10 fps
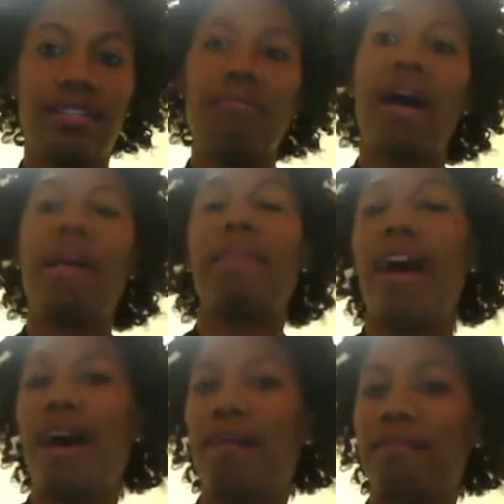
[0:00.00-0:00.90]
My
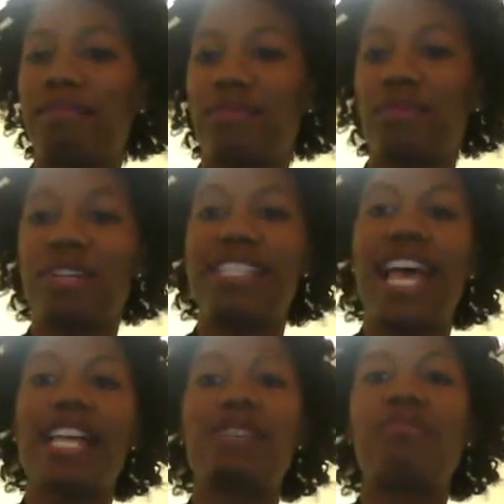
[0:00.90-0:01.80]
mom was
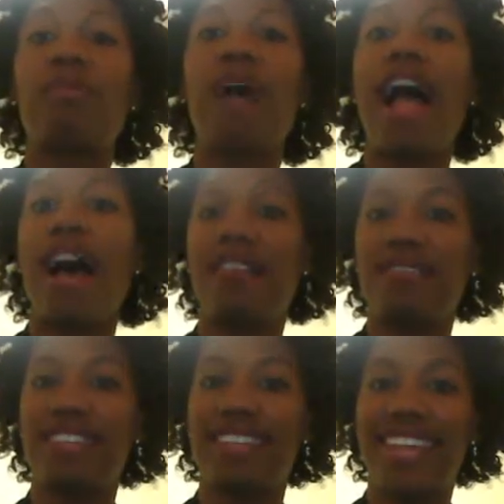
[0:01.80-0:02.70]
as
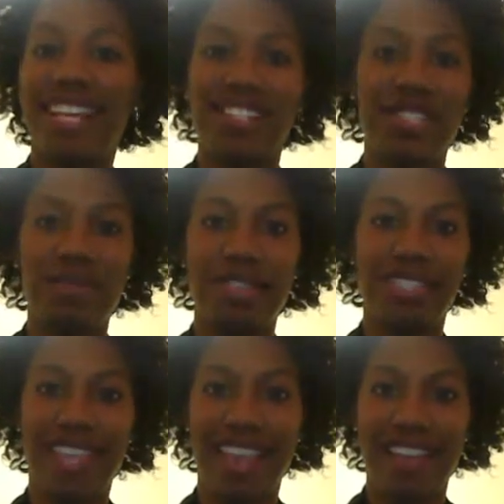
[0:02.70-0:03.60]
proud as she was
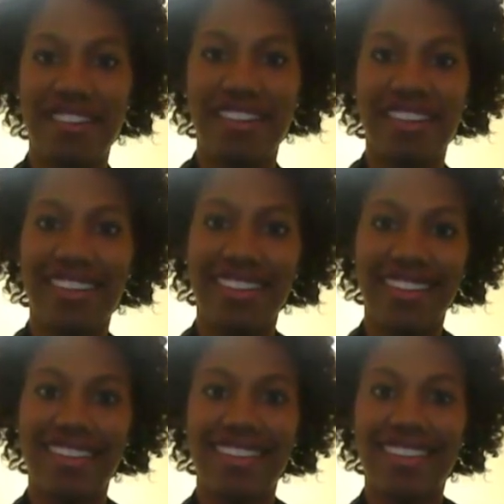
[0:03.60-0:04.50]
scared.
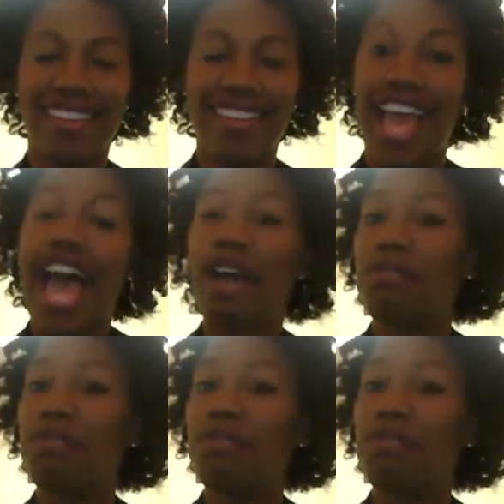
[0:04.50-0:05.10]
I